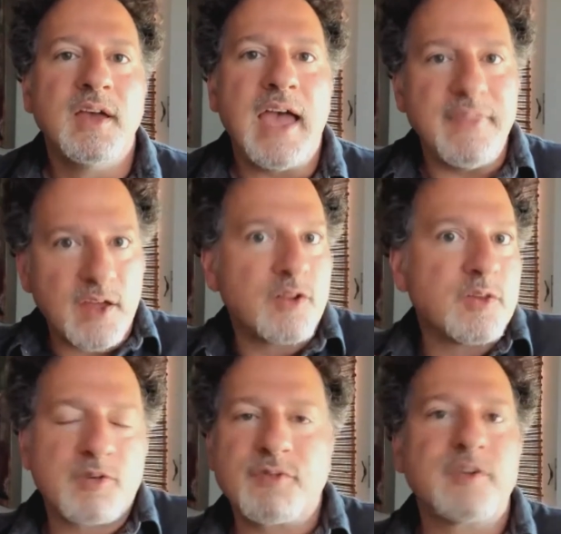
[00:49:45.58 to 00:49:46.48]
And then on
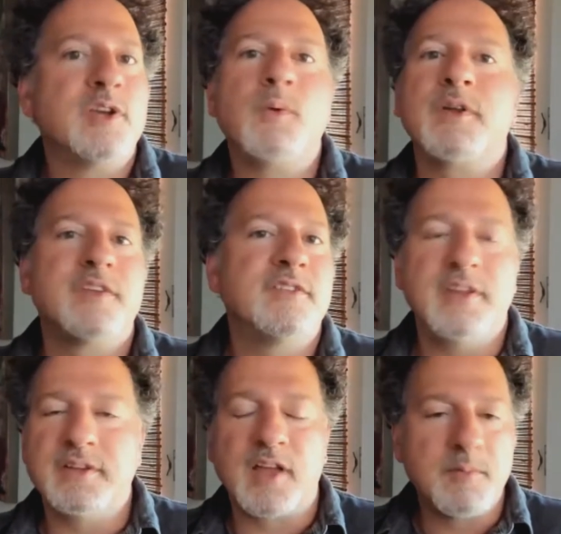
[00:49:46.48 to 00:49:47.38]
the periphery, you want
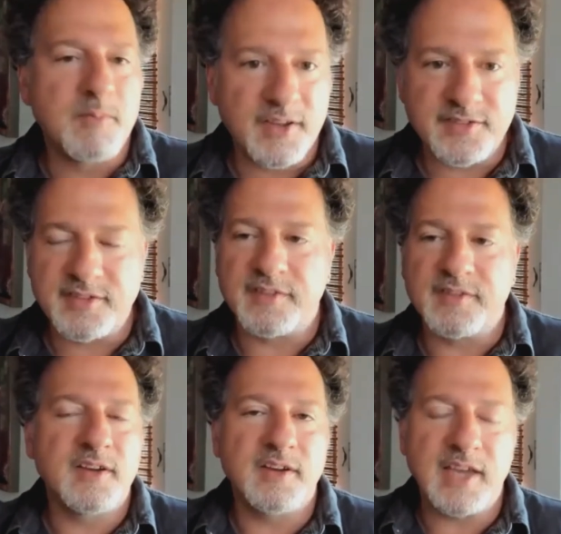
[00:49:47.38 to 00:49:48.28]
the Elon Musks
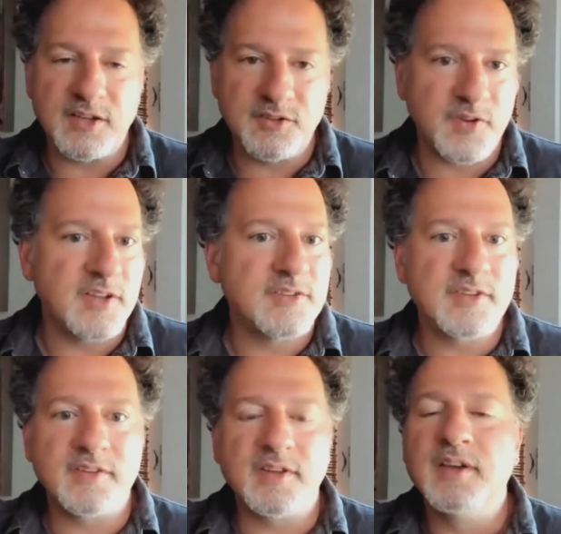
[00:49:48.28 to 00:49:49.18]
and the hedge funds
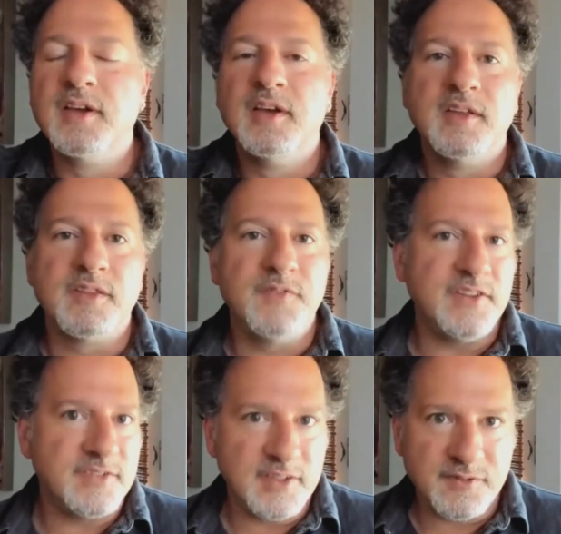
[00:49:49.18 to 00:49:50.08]
and the
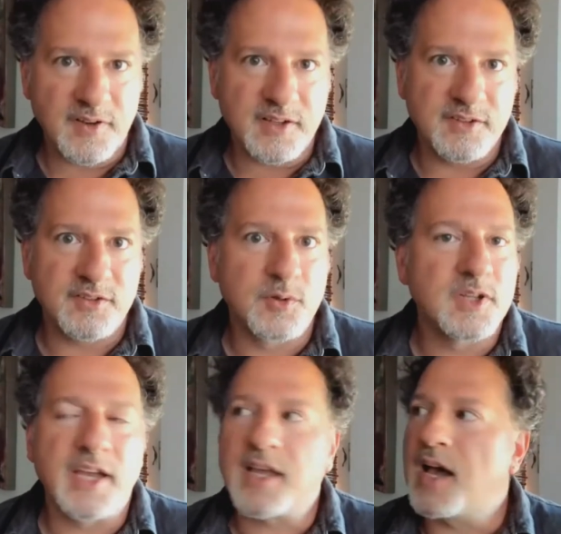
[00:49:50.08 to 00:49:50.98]
VC funds who
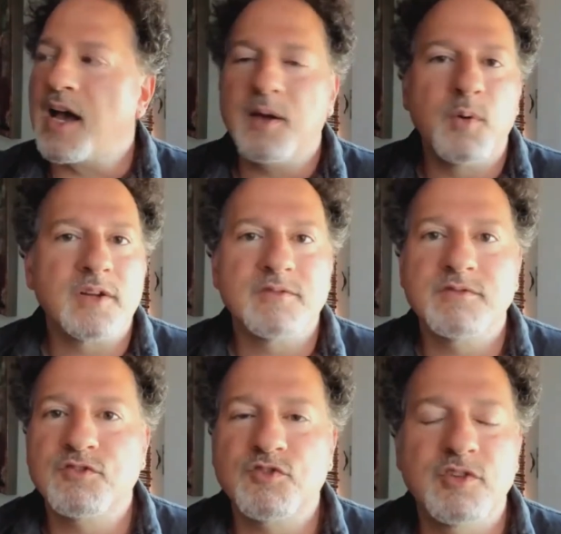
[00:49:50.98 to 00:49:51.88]
are like, I want to
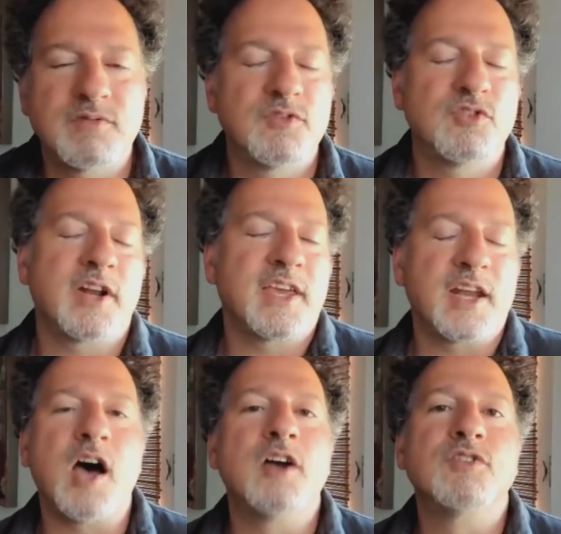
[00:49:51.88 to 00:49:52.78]
try to
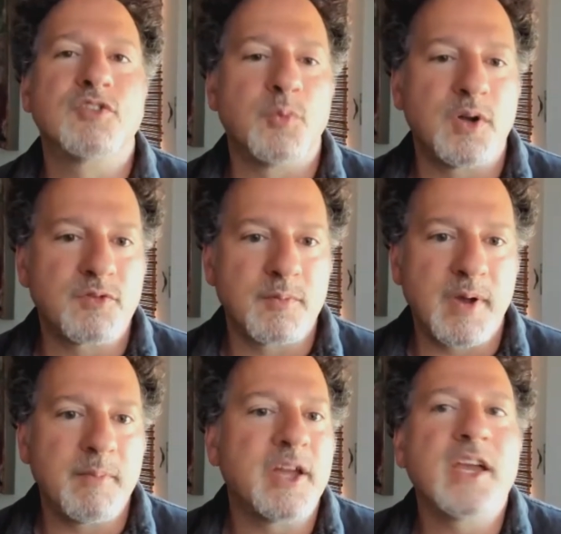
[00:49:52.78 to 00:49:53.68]
get 100 to 1 from
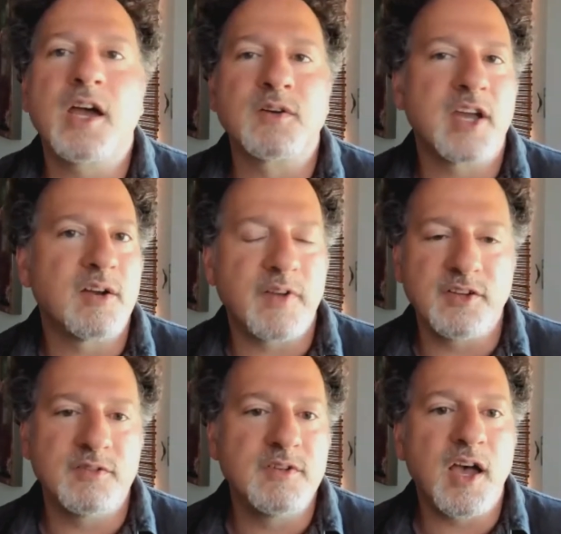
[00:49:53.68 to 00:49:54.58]
my money. I don't care if I
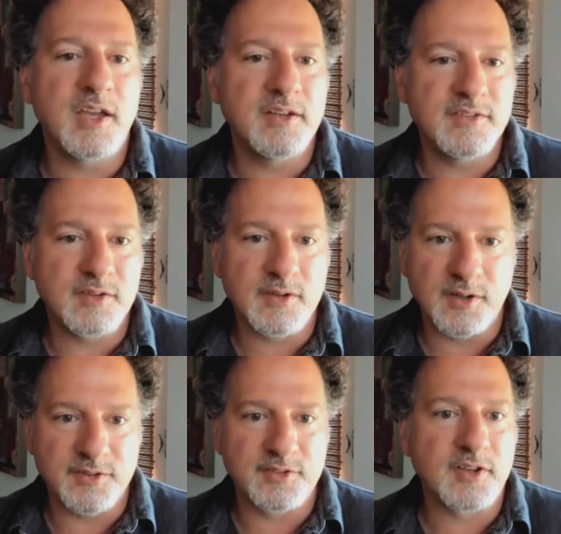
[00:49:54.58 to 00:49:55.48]
do 9
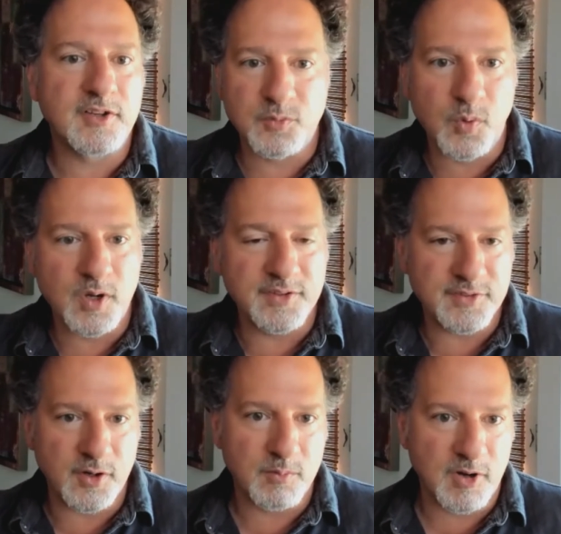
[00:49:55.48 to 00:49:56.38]
zeros as long as 1
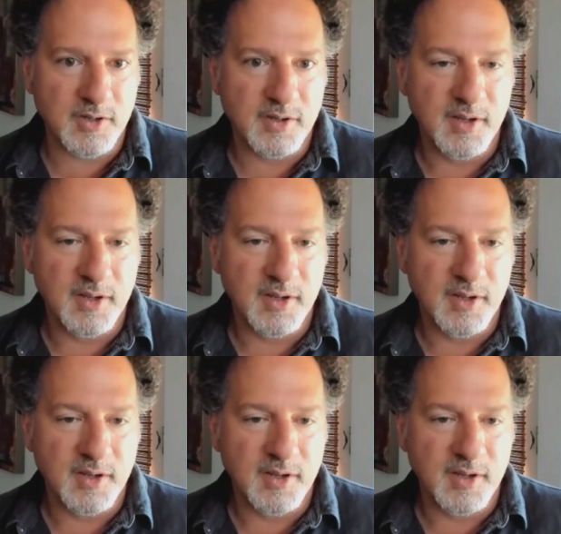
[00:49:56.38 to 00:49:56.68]
is a home run.